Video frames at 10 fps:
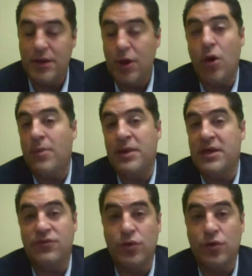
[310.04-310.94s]
No, I mean,
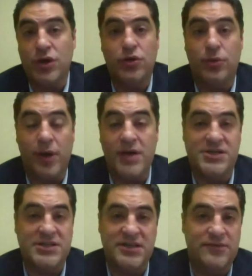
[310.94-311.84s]
if you were going to do a
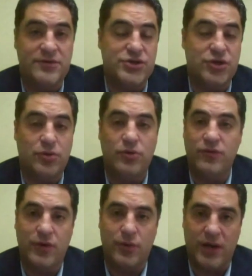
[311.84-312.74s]
project, TV show,
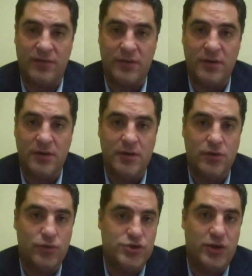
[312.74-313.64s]
movie, or whatever,
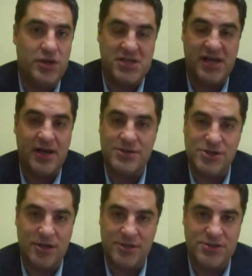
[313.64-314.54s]
would you want to take on
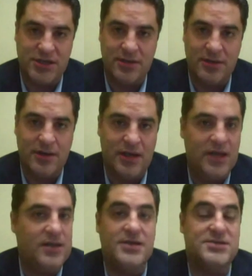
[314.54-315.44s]
Charlie Sheen?
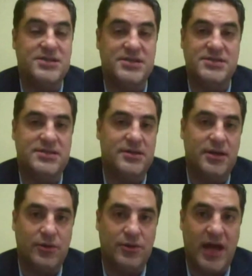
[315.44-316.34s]
He thinks he's the you
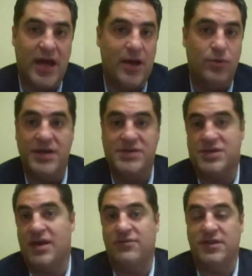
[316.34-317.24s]
know the guy who makes
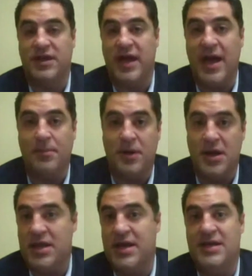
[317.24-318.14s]
everything happen,
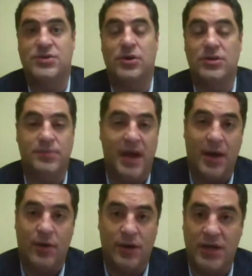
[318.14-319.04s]
and he has all the
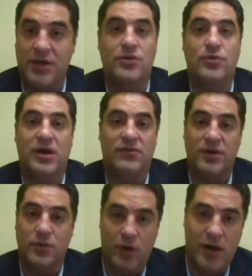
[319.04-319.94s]
power, and he can do whatever
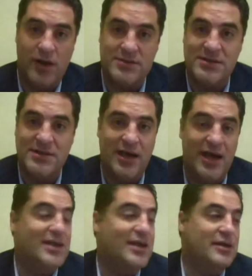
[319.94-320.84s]
he wants.
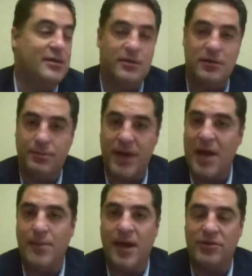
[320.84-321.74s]
And then he'll
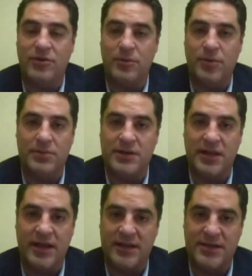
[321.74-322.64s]
badmouth you in public
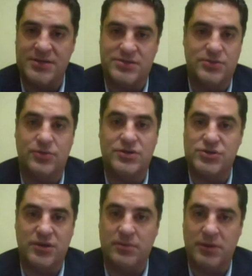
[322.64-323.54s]
like this to
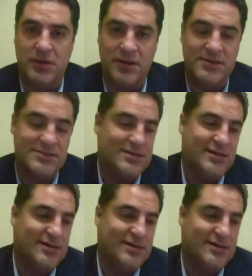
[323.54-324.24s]
extreme degrees.